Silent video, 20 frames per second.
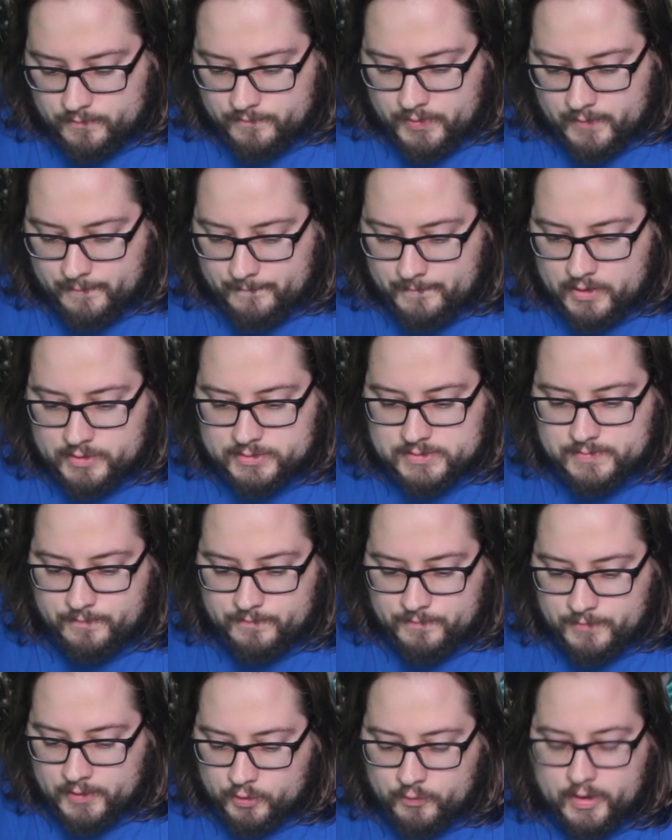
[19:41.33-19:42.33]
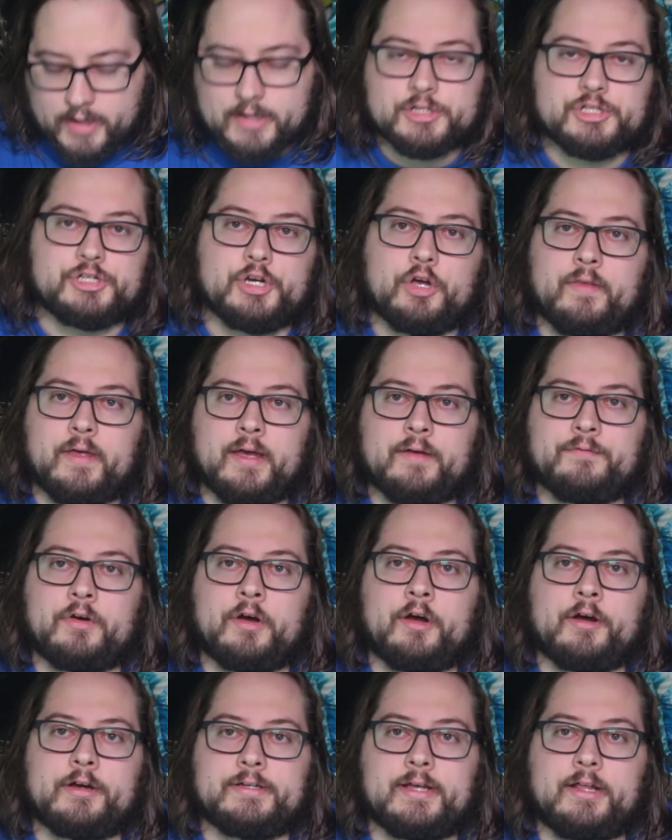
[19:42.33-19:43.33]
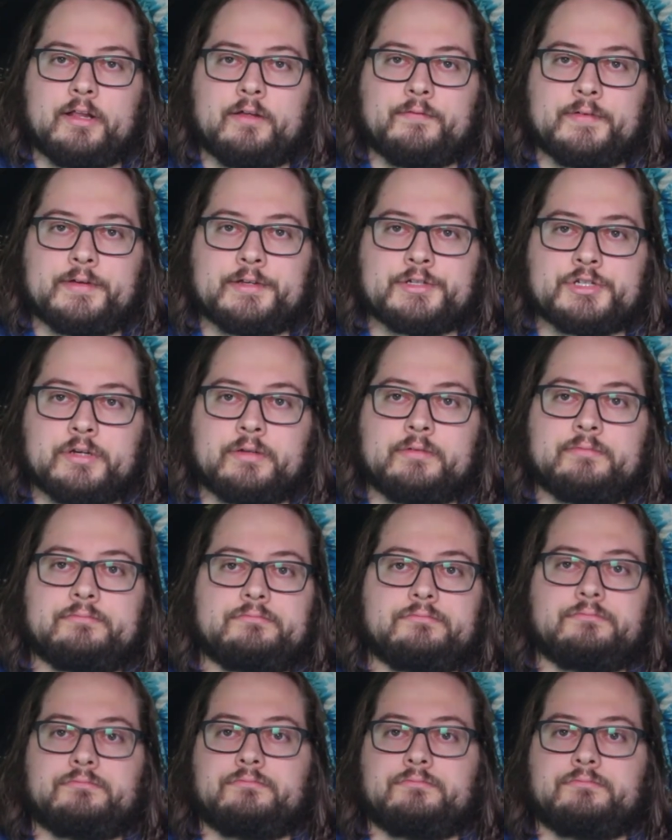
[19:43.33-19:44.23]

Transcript: the most, the greatest show that ever aired on television.